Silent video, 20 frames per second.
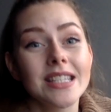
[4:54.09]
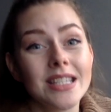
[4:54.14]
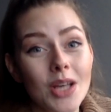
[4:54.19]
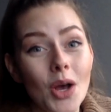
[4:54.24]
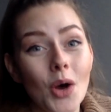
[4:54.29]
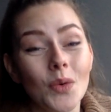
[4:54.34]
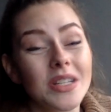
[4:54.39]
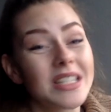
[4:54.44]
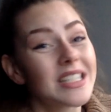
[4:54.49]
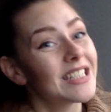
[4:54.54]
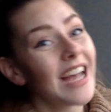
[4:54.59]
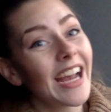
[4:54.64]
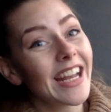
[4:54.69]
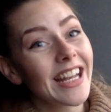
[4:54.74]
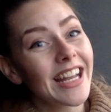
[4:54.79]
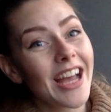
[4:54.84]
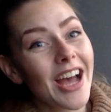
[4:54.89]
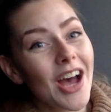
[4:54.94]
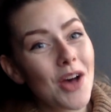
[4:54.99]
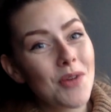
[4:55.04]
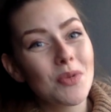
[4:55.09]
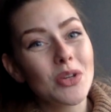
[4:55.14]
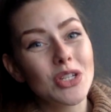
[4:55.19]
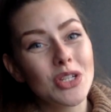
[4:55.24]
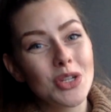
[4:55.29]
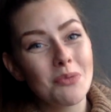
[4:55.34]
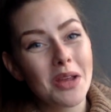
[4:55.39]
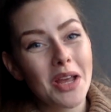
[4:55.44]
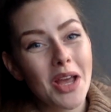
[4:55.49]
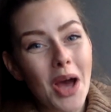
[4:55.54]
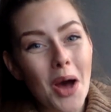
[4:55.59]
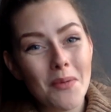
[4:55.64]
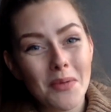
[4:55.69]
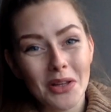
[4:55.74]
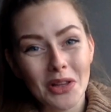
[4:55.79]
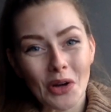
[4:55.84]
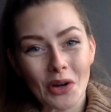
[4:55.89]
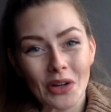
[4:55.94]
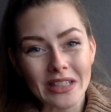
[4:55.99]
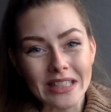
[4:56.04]
So, signing up to become a
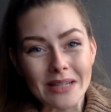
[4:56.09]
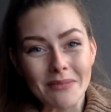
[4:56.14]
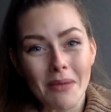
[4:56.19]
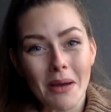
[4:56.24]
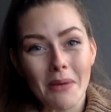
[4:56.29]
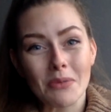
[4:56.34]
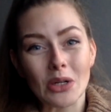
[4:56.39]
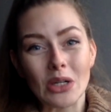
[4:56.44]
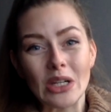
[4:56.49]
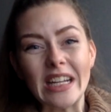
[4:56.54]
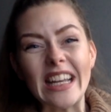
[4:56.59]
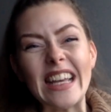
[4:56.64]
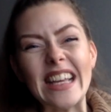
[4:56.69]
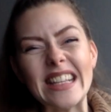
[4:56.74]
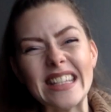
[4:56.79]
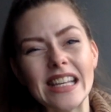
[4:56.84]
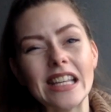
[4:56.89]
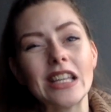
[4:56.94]
loyalty member is a